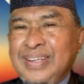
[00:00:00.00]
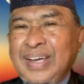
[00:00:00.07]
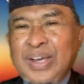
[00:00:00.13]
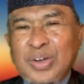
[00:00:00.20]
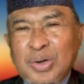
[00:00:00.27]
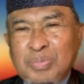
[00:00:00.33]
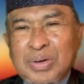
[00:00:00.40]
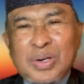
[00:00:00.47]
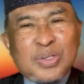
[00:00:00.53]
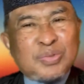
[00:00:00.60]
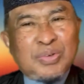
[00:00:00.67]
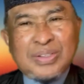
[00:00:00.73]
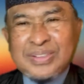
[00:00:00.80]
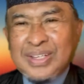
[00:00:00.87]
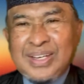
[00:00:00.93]
I hope Allah
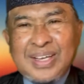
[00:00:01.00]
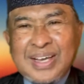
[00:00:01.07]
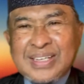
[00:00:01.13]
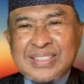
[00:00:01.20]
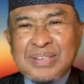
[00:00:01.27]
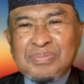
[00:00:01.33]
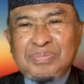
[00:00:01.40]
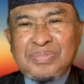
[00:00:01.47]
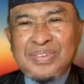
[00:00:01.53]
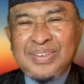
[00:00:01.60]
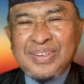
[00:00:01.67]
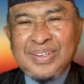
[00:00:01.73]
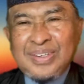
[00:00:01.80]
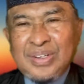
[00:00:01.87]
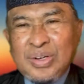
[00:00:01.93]
subhanahu wa ta'ala accept
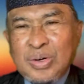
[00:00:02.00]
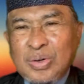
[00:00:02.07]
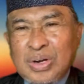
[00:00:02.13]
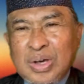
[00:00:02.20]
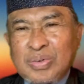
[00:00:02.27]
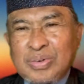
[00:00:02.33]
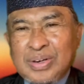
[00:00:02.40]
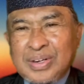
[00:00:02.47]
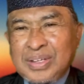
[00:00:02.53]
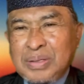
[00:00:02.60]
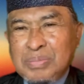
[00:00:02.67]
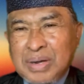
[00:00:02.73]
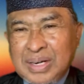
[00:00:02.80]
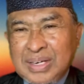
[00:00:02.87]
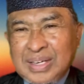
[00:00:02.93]
all our
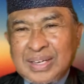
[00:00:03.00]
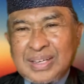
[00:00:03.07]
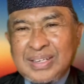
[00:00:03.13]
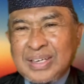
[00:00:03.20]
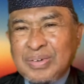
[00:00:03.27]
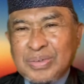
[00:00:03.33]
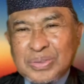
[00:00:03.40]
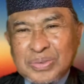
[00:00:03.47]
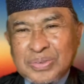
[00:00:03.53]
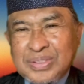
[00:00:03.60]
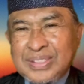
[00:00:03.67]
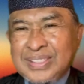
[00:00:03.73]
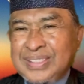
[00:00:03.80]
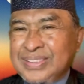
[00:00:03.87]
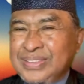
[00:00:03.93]
ibadah and our good
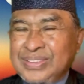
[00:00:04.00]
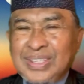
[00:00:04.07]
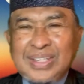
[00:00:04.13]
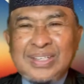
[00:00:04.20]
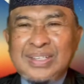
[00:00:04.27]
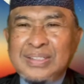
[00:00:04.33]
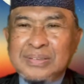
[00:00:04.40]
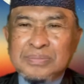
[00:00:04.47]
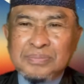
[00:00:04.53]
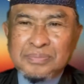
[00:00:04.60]
deed, inshallah.